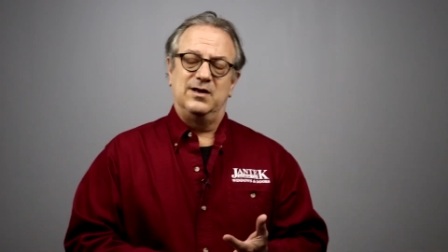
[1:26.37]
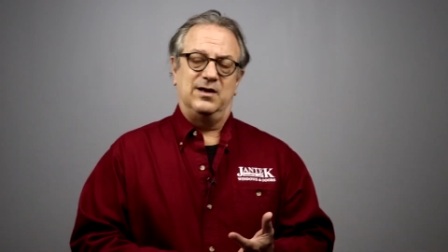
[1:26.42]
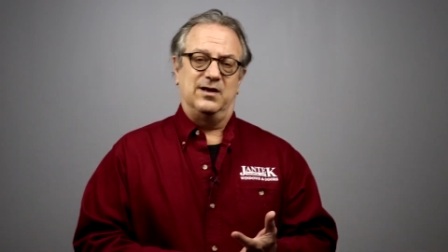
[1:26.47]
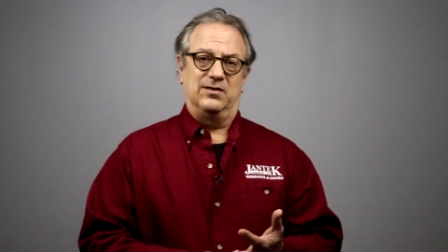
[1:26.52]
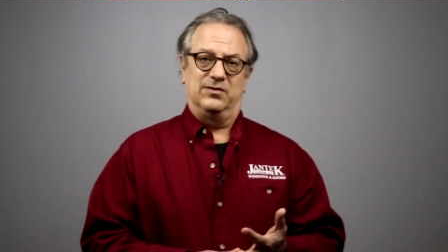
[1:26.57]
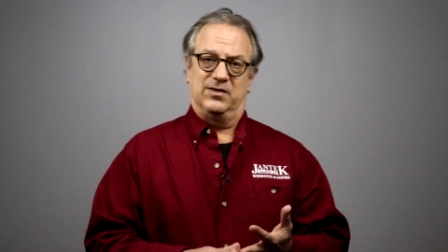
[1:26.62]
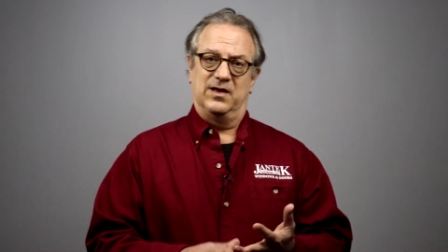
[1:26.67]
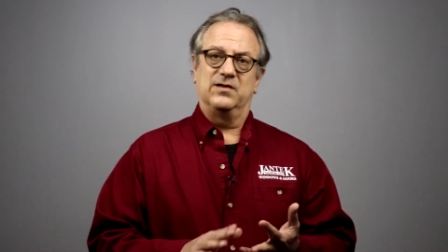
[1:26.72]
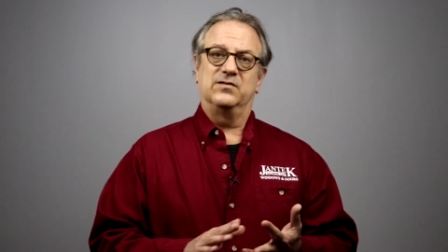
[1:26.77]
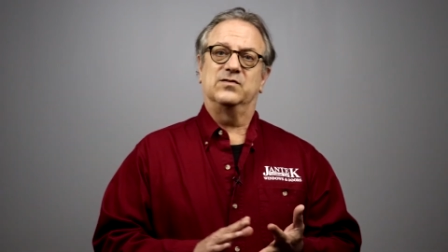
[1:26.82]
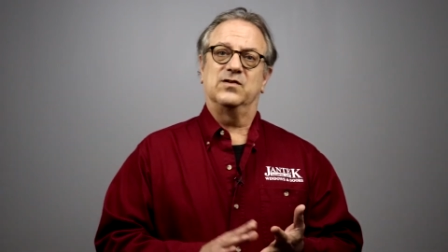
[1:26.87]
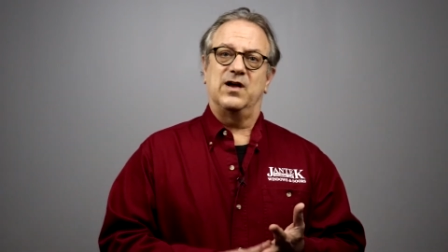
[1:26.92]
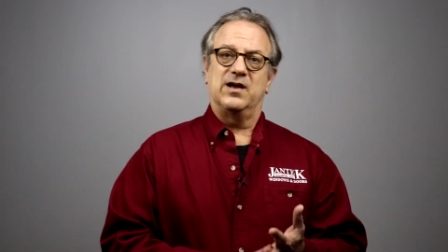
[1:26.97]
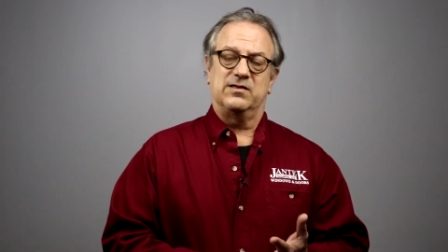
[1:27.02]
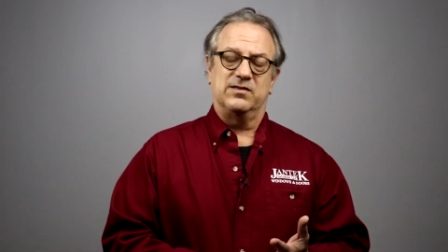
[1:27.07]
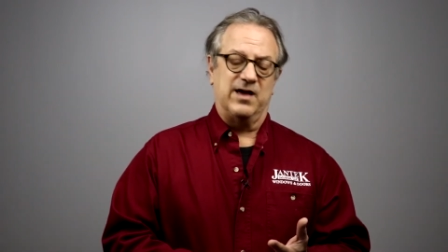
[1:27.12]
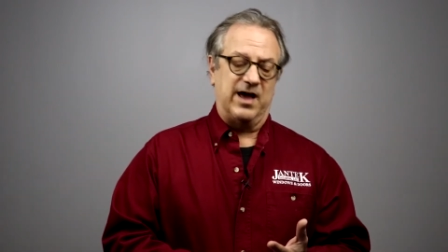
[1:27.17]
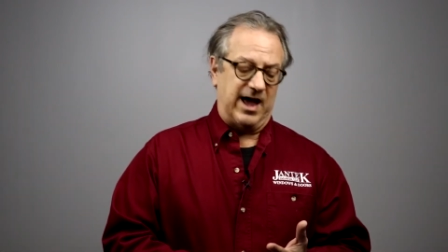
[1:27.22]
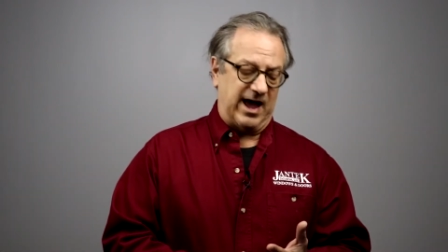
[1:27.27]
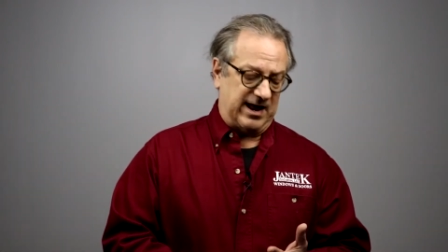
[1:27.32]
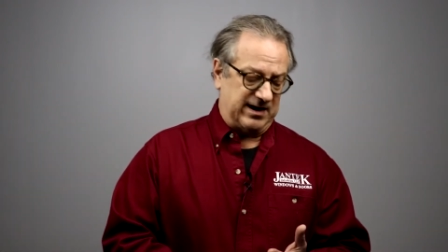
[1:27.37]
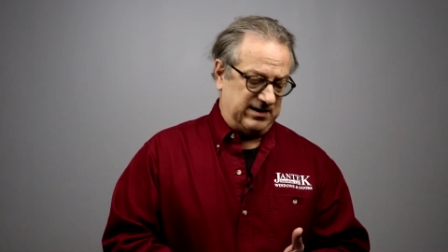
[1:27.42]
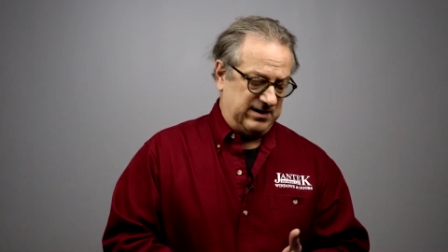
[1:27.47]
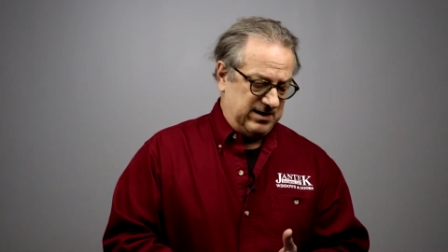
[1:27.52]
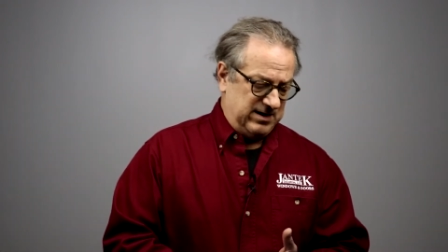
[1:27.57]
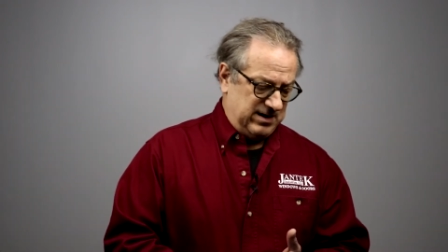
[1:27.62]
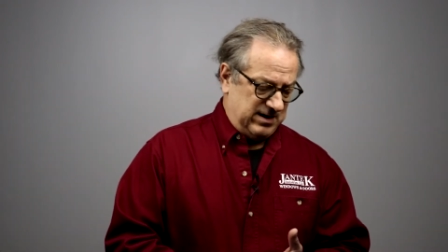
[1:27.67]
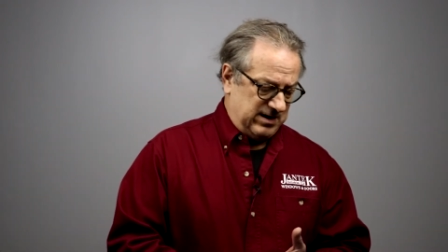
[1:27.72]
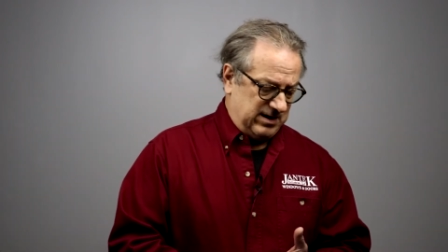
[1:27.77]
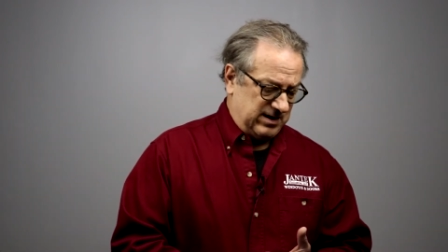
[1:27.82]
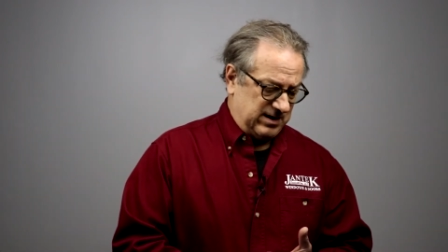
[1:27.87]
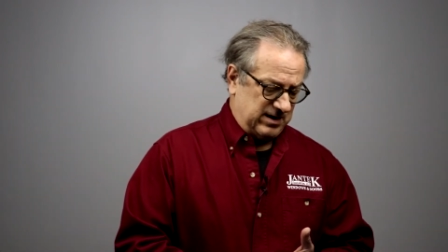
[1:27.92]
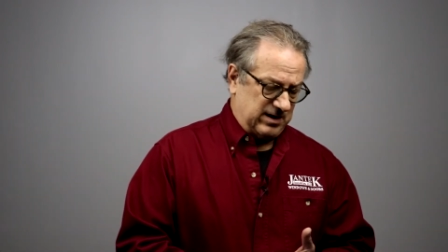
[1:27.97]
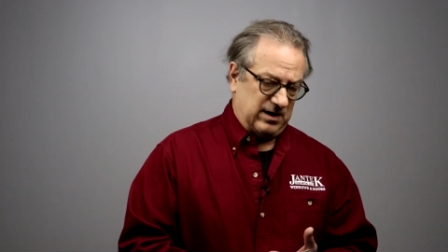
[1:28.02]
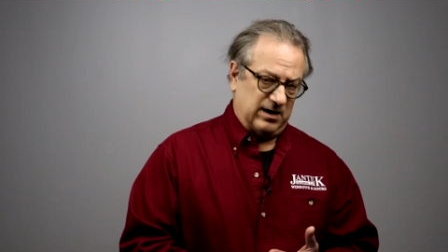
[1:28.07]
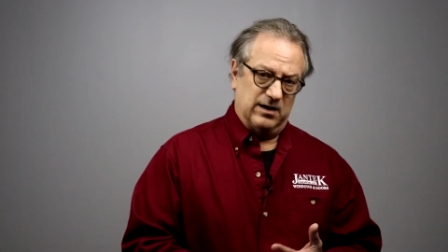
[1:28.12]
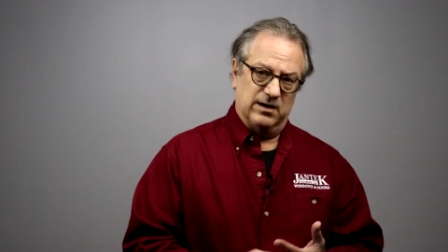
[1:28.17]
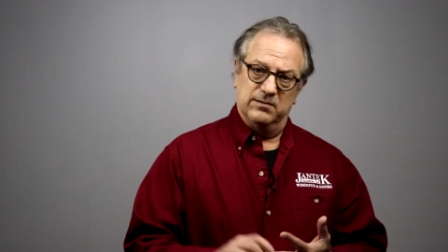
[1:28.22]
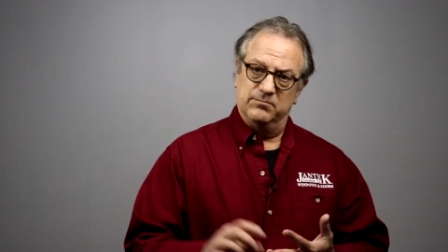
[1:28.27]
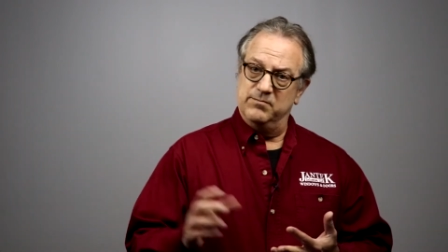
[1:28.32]
and things like that,
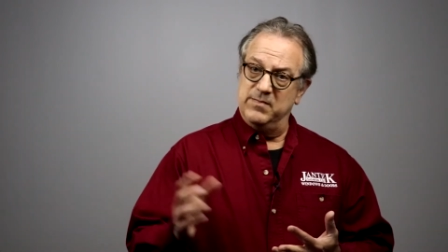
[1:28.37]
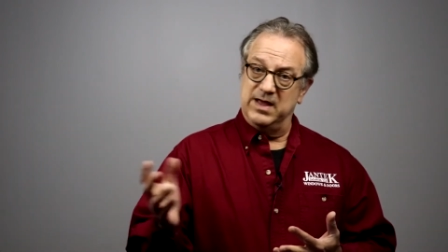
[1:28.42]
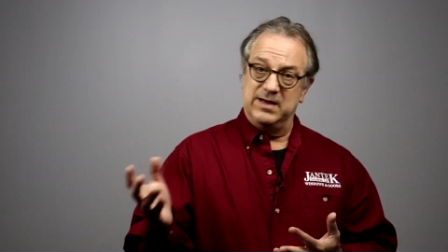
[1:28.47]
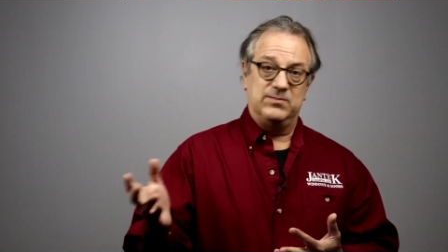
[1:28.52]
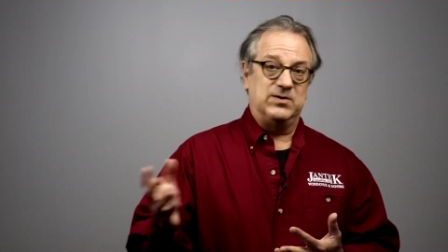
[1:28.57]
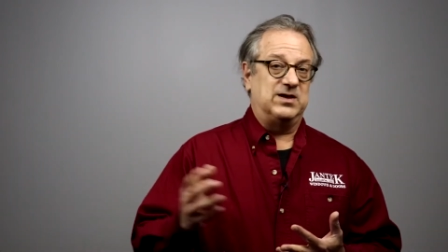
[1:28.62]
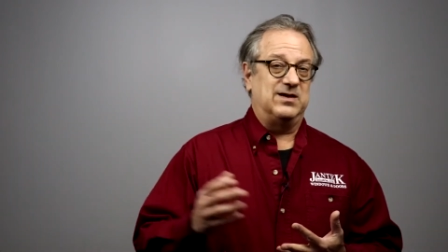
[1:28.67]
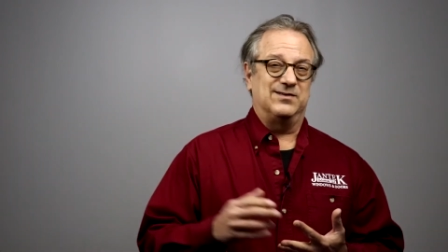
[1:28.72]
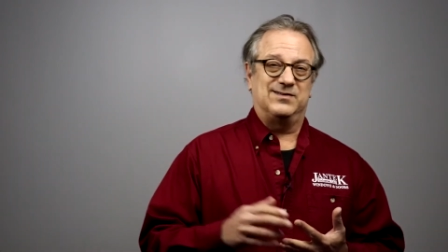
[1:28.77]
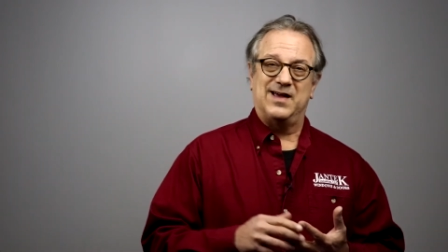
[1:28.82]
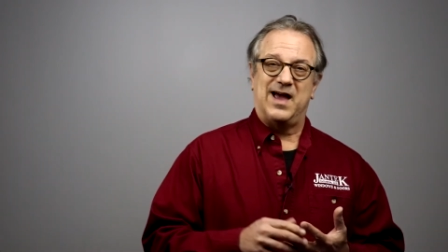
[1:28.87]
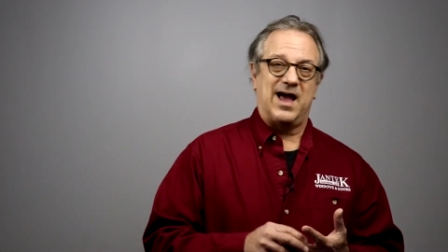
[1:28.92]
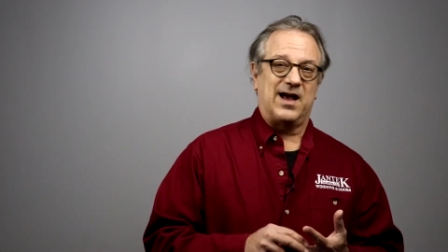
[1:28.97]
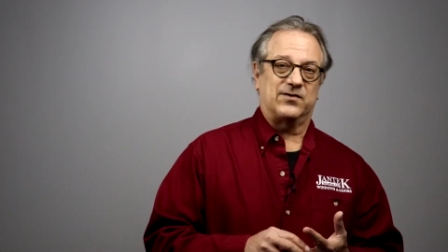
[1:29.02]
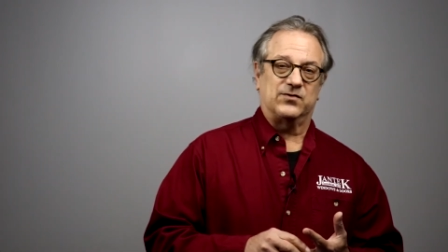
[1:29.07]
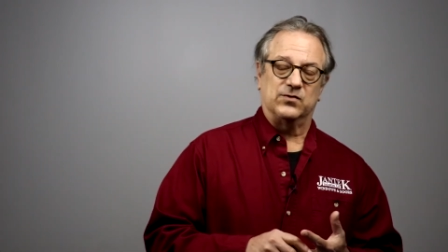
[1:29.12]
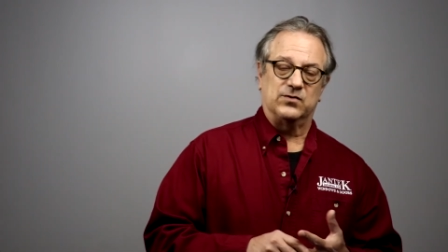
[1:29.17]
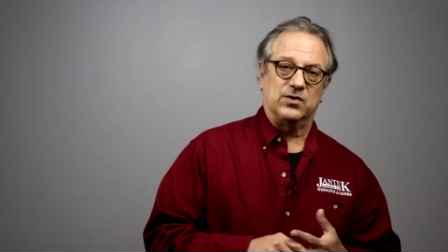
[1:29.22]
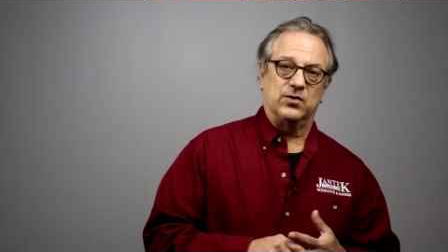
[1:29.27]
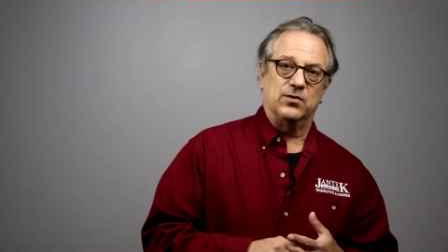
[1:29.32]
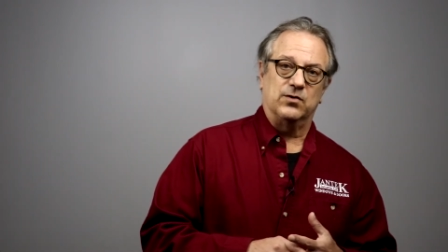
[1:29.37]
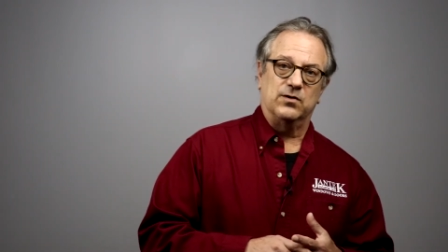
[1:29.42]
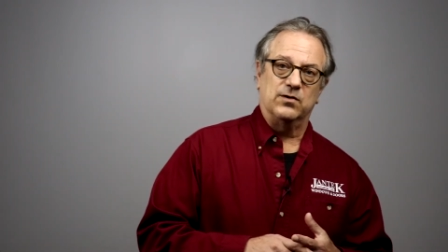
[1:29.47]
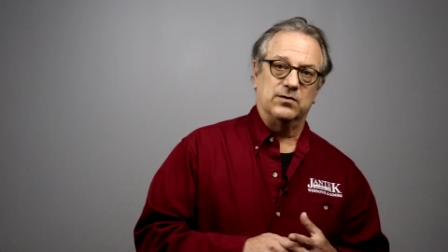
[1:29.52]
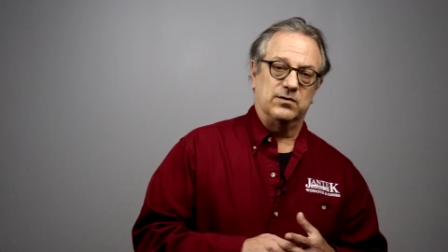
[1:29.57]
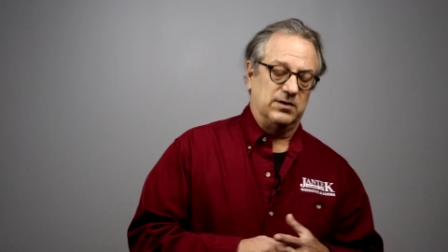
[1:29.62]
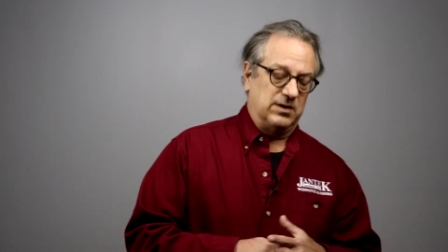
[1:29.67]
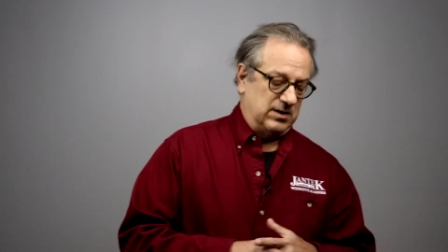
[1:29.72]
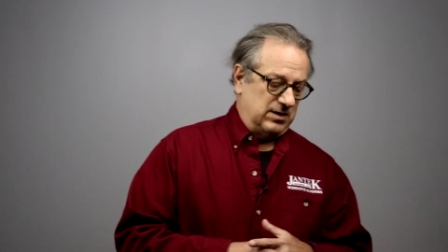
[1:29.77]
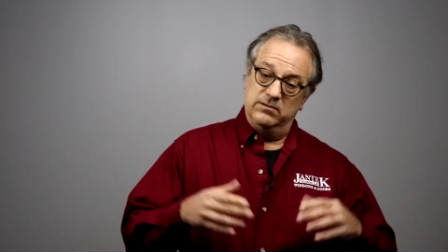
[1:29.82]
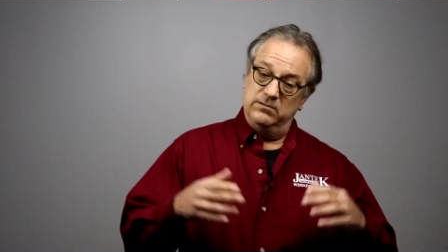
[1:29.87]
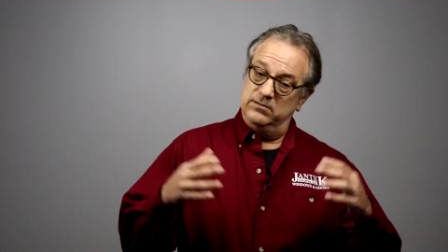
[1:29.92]
uh, maybe a tax return.